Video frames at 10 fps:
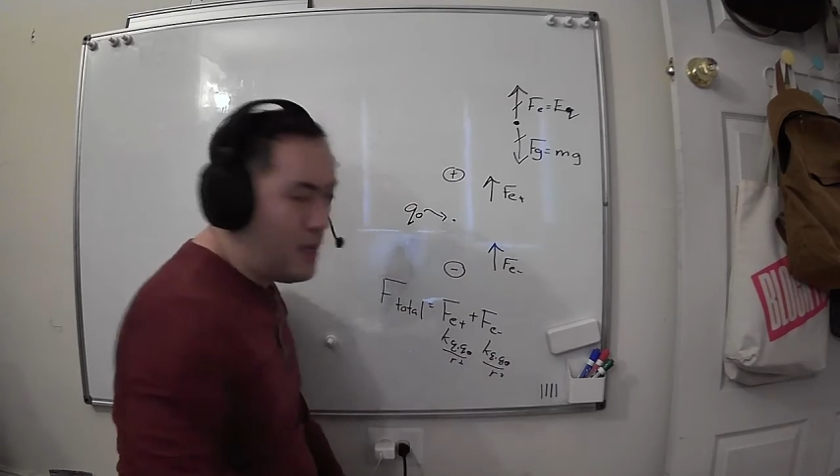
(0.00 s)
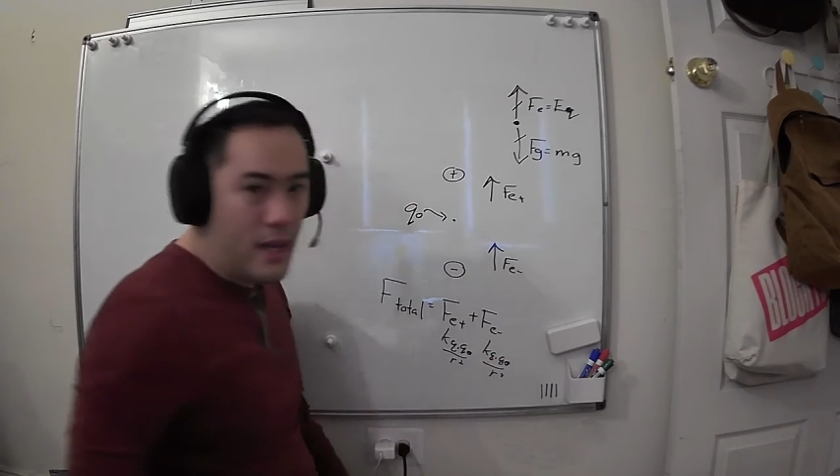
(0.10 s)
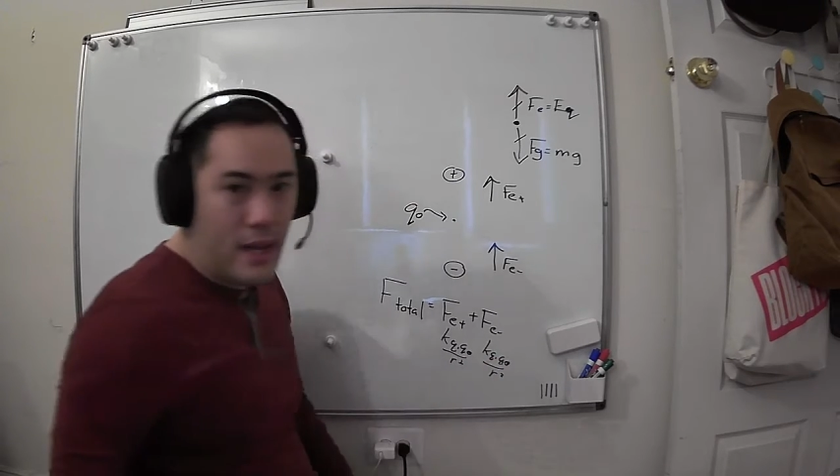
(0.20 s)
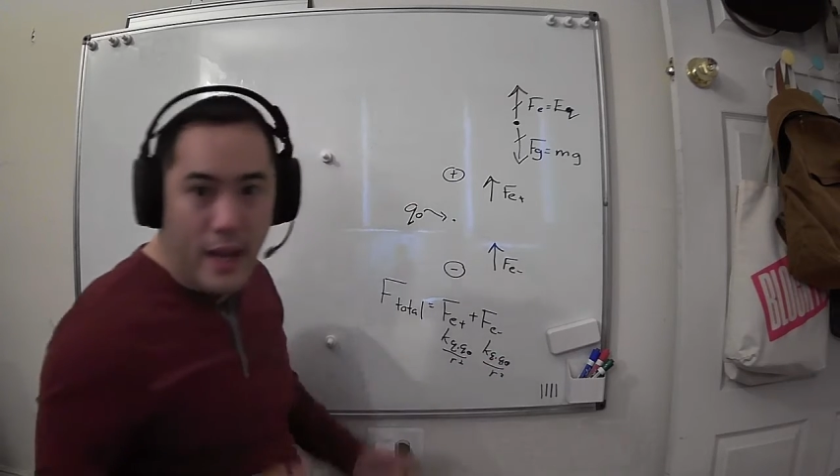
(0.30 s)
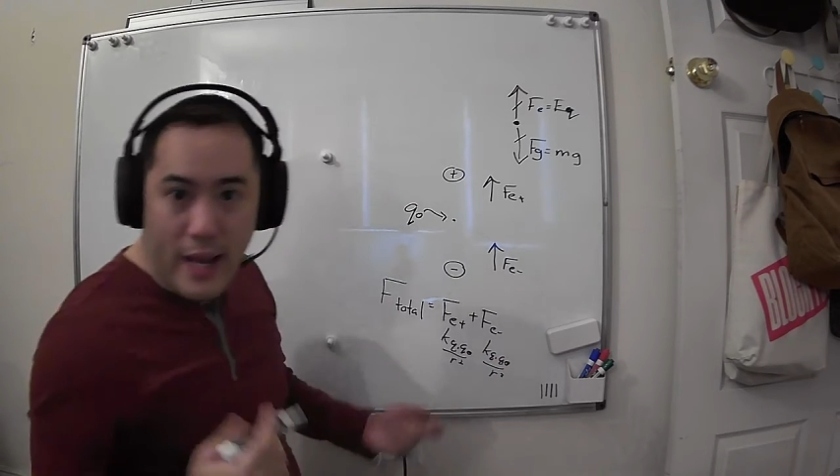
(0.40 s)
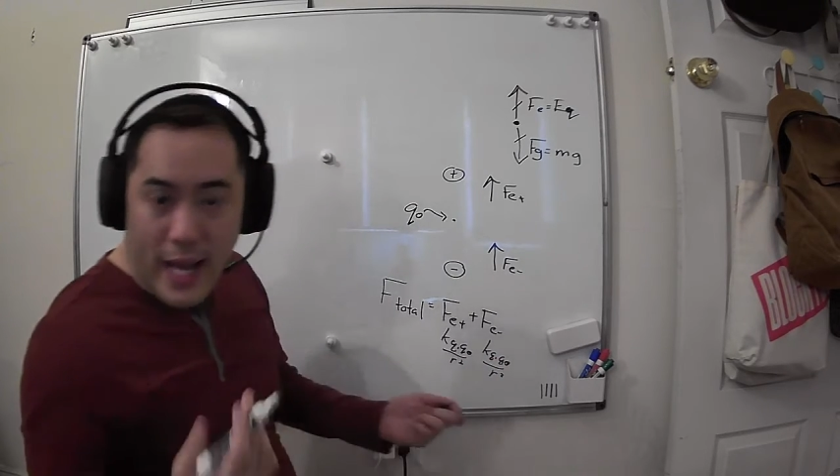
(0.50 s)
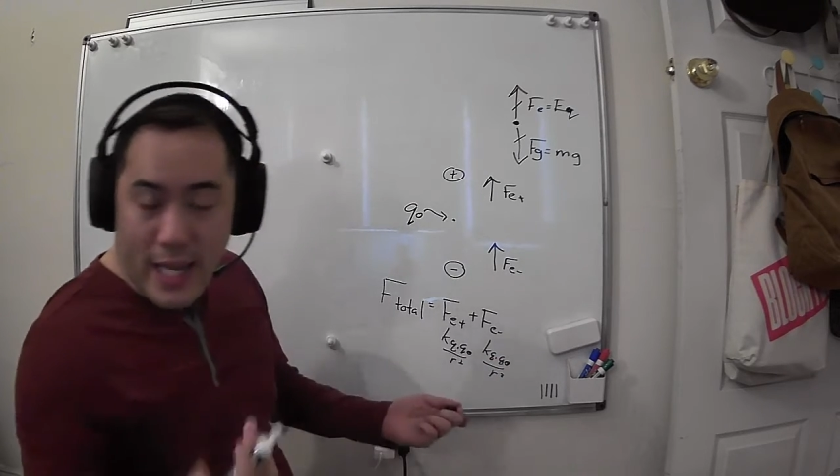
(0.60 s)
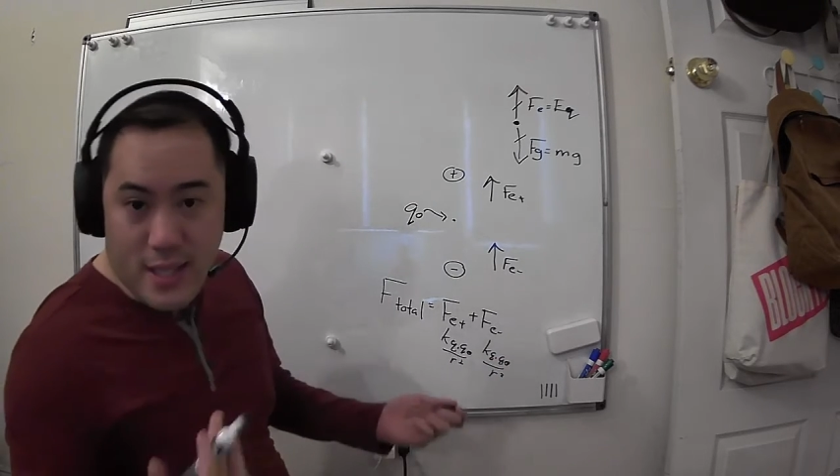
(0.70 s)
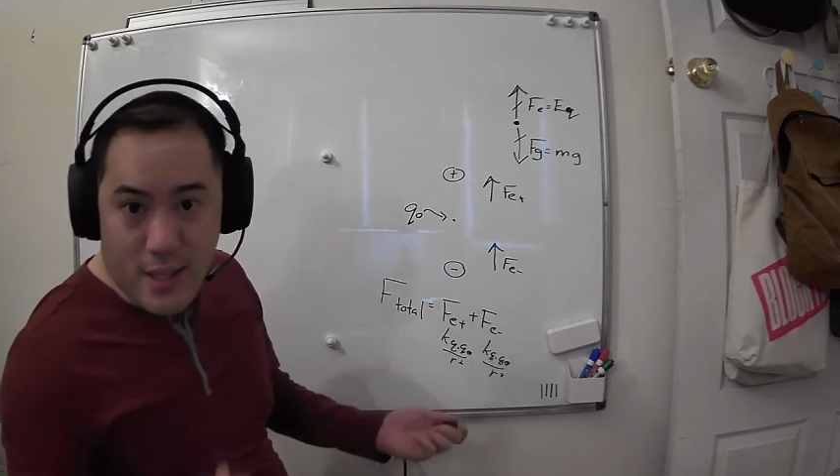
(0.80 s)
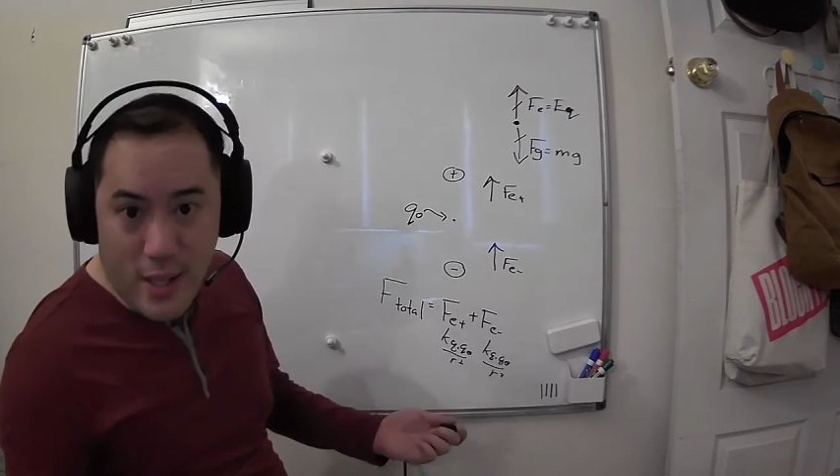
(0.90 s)
And
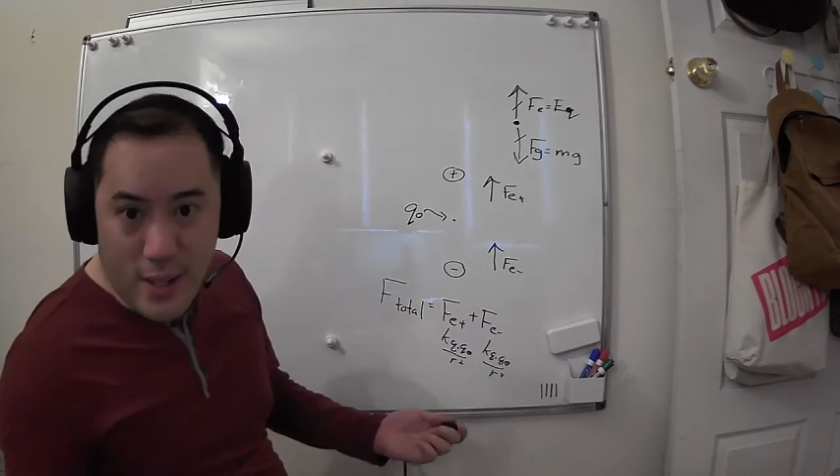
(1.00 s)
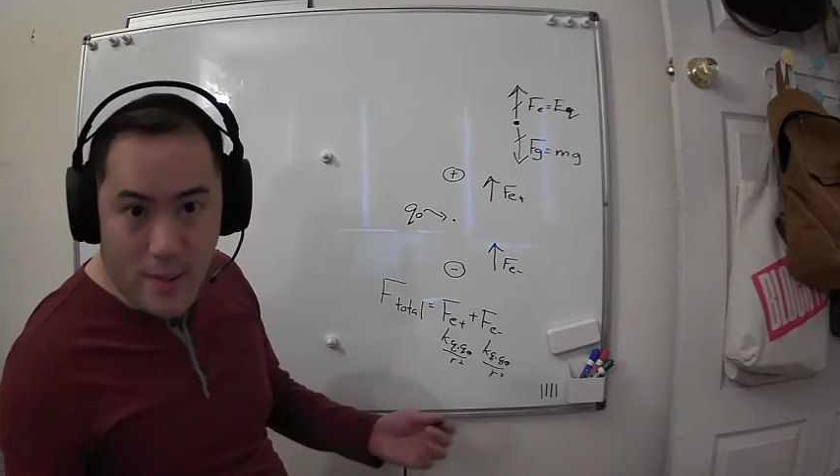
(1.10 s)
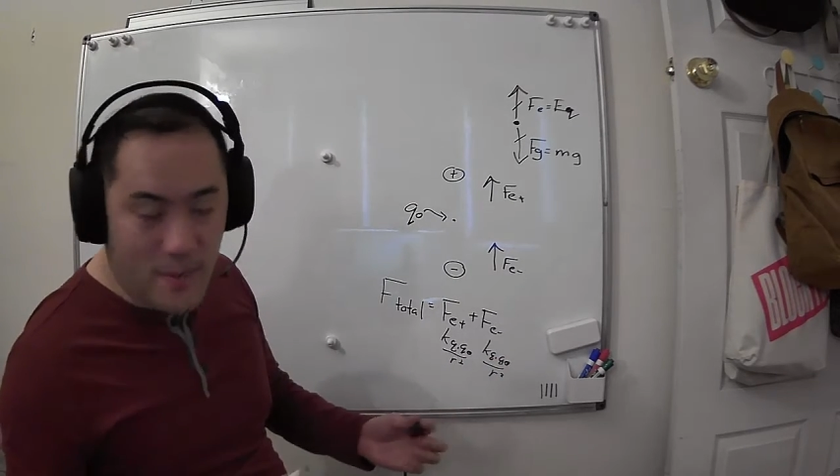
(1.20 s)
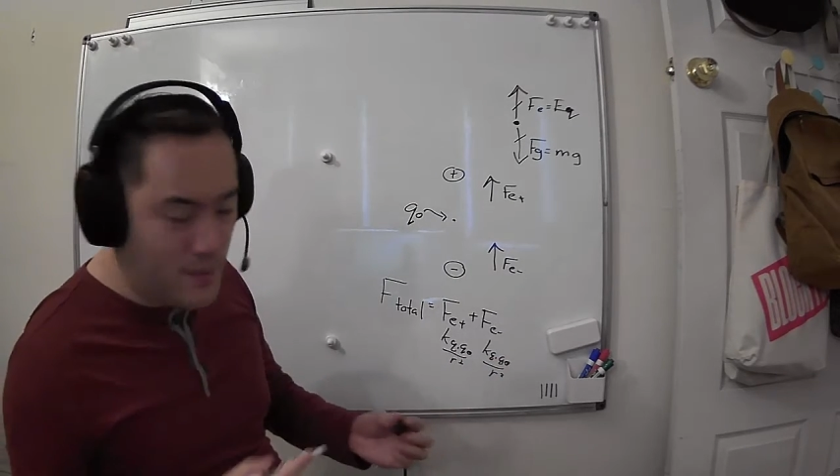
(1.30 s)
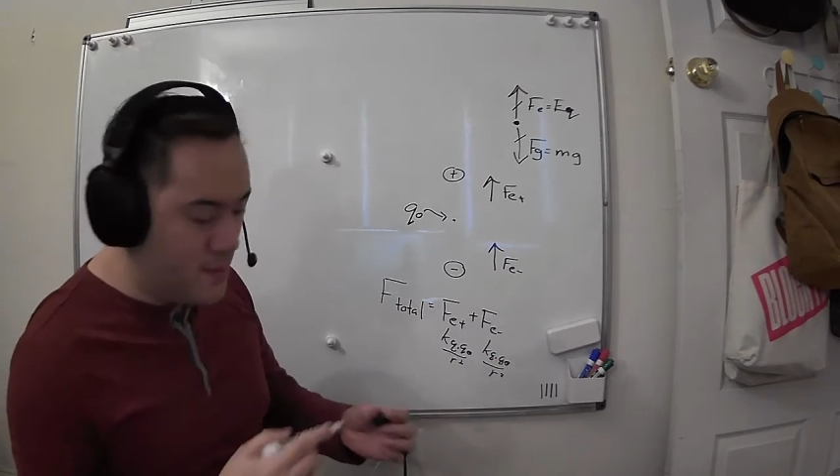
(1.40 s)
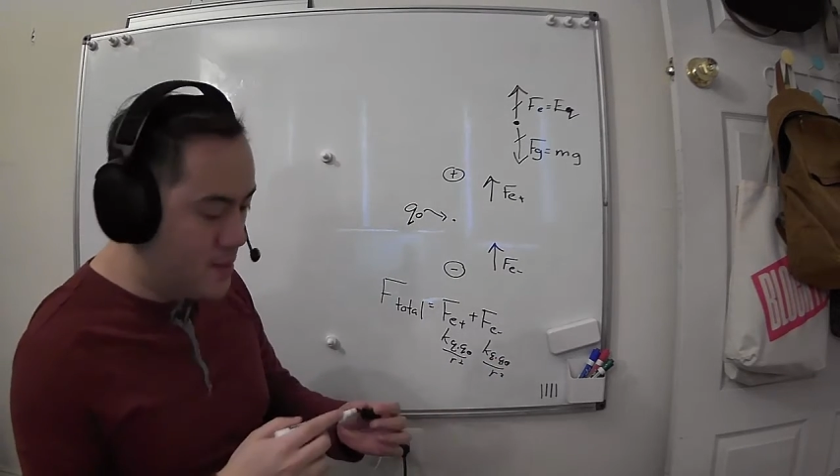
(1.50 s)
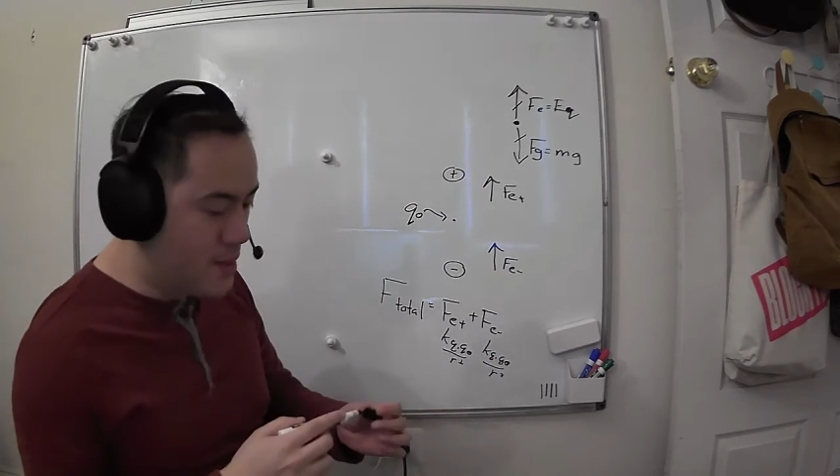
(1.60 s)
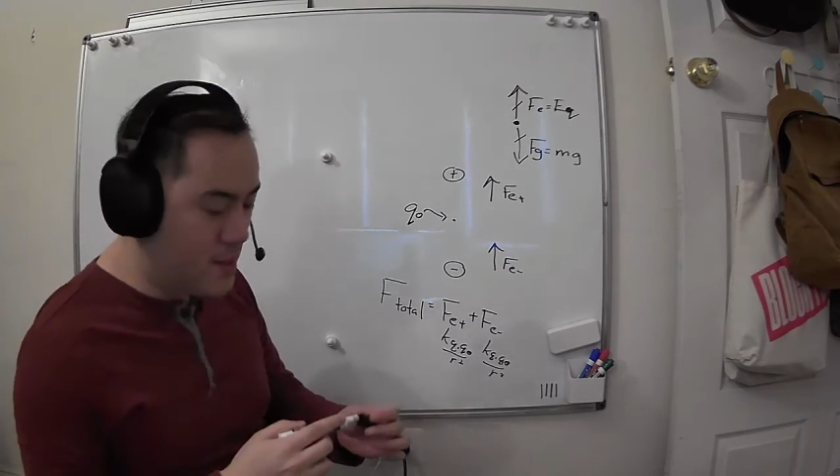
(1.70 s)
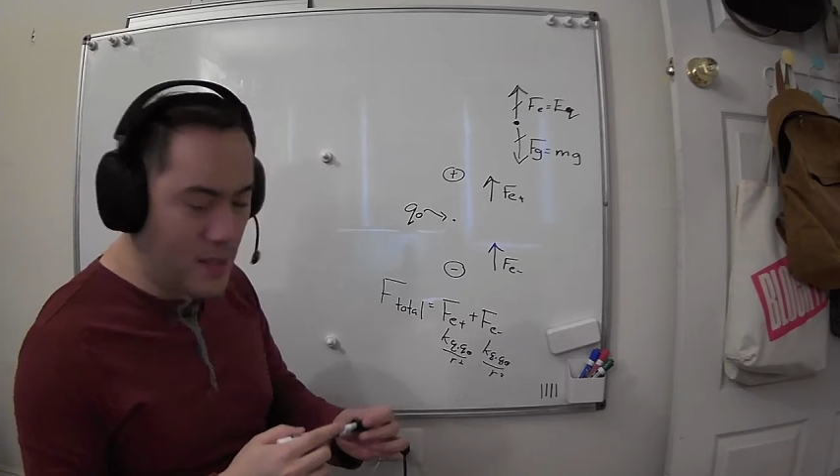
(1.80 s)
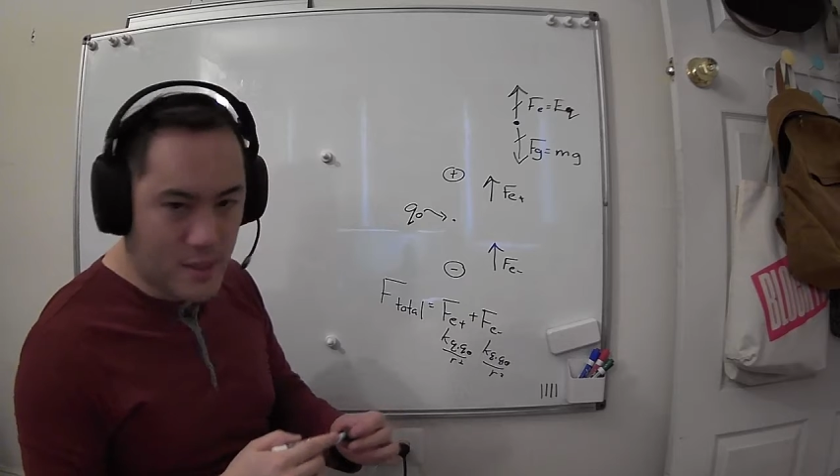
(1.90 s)
as you know,
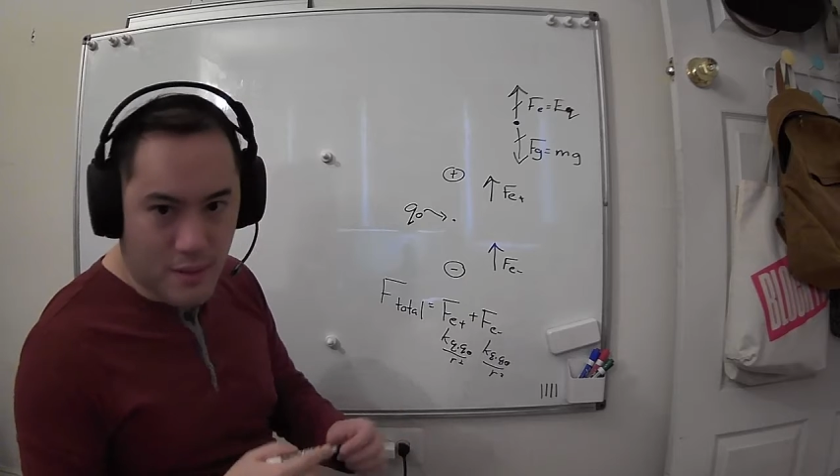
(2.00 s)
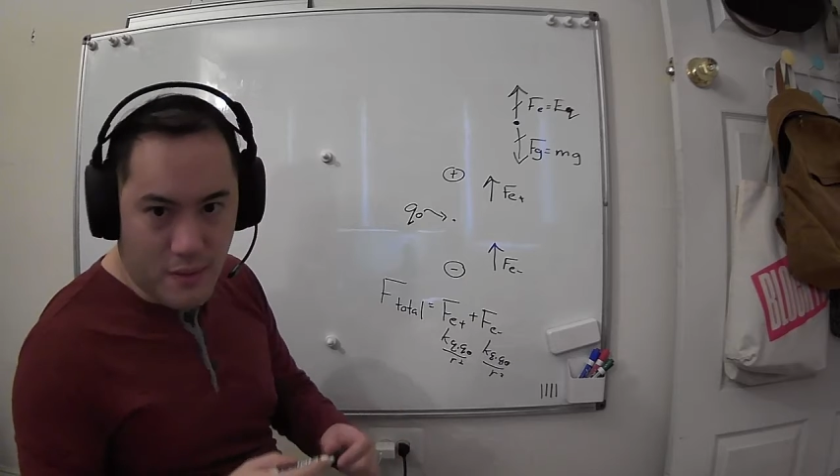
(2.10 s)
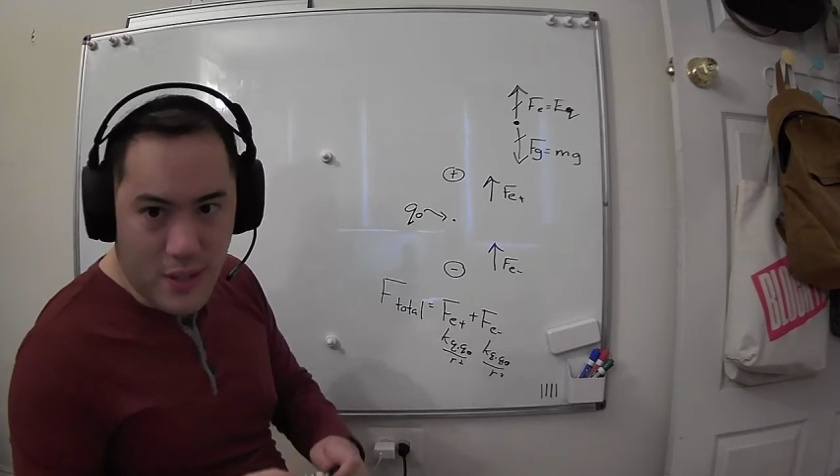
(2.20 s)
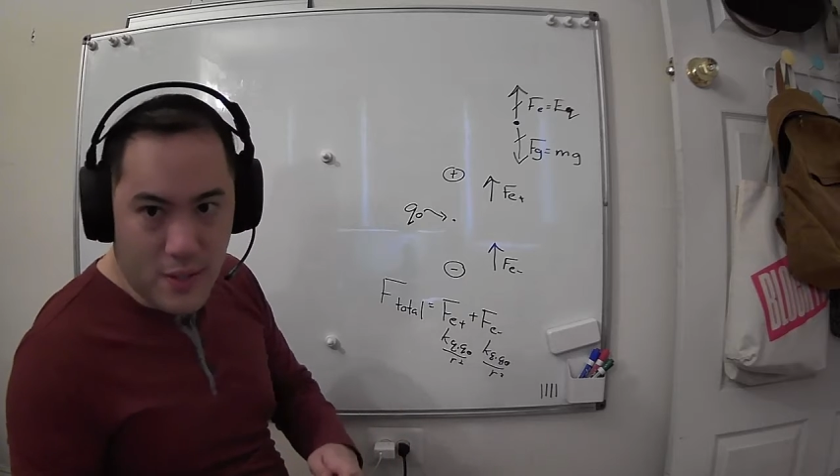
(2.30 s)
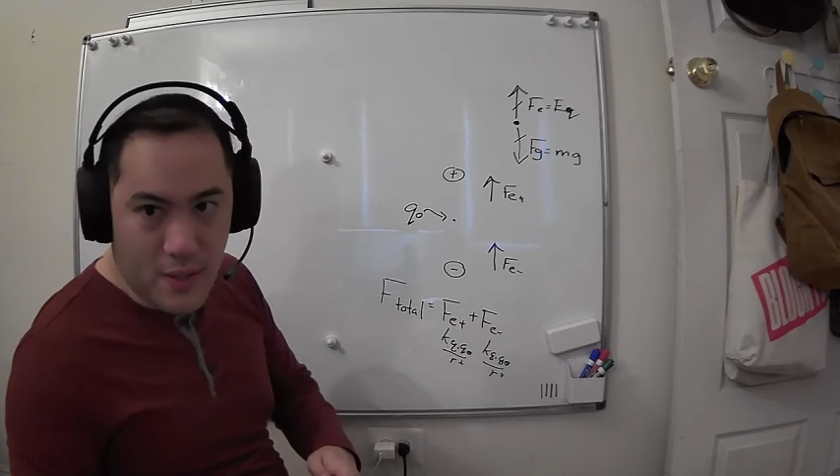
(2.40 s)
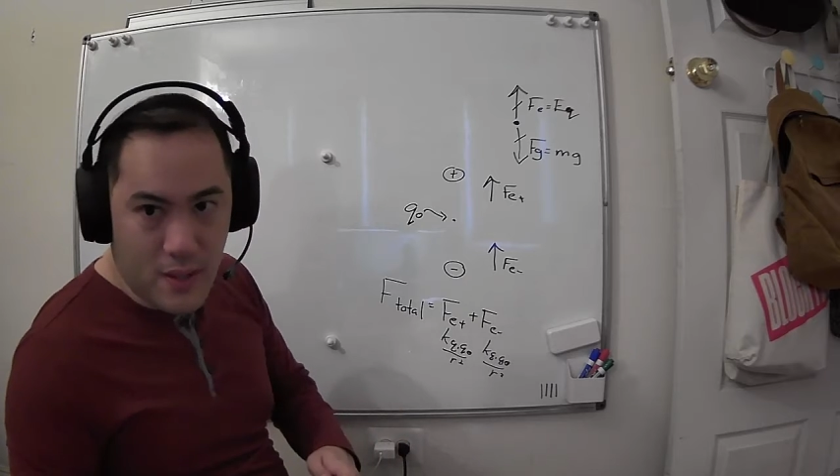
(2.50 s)
this is a review,